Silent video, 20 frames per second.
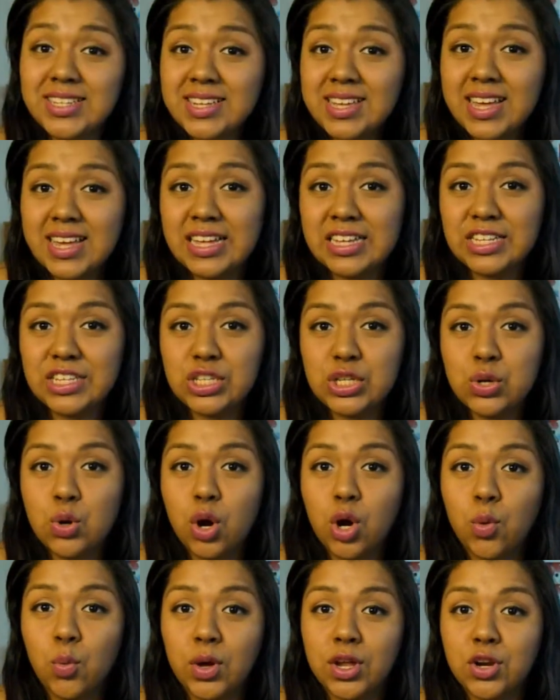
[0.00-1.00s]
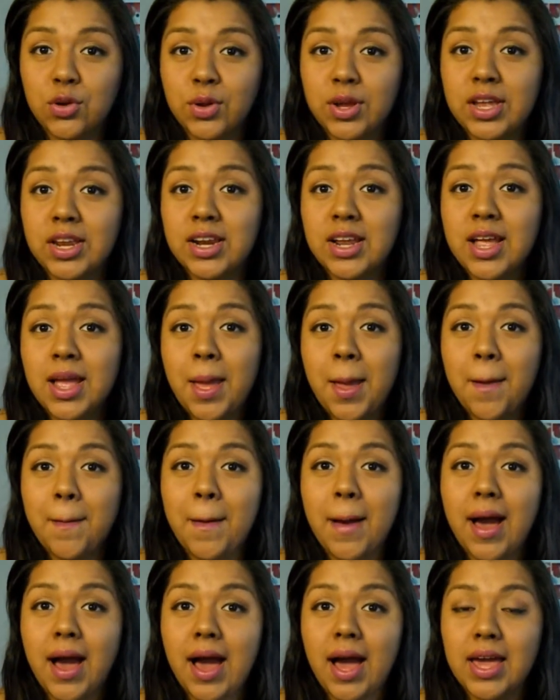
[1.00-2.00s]
in case you are wondering,
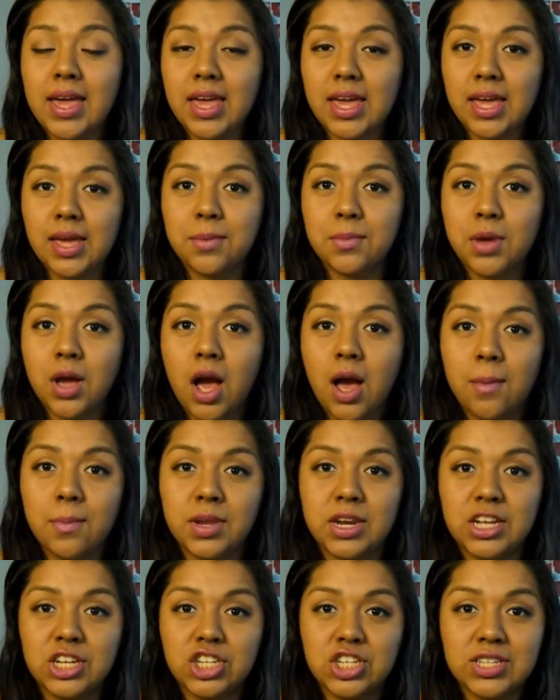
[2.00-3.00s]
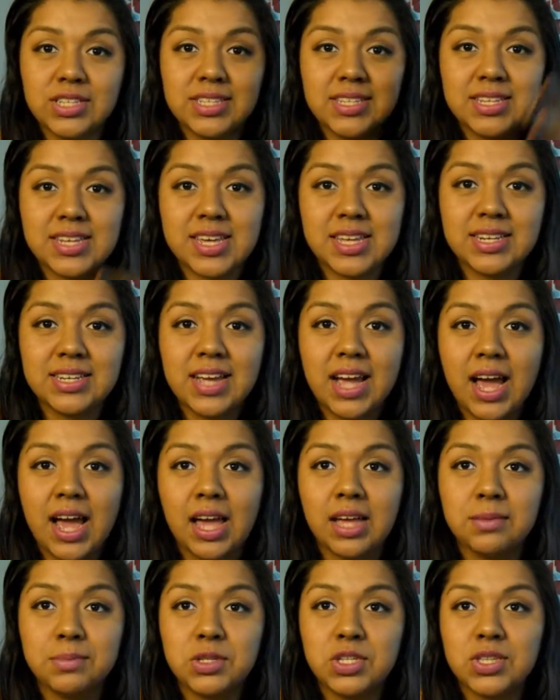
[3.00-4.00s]
I am combination skin
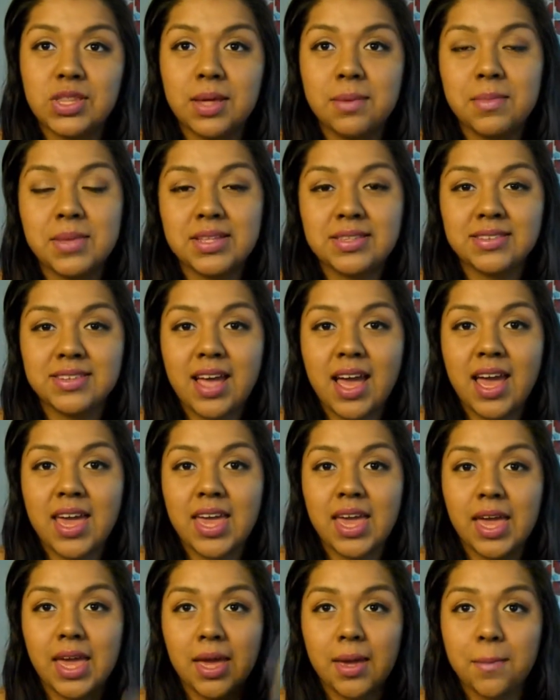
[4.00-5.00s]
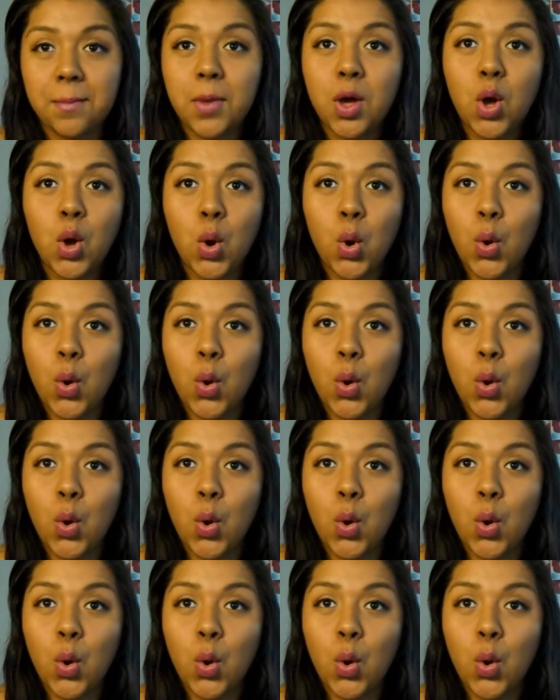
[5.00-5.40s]
type, so that means I am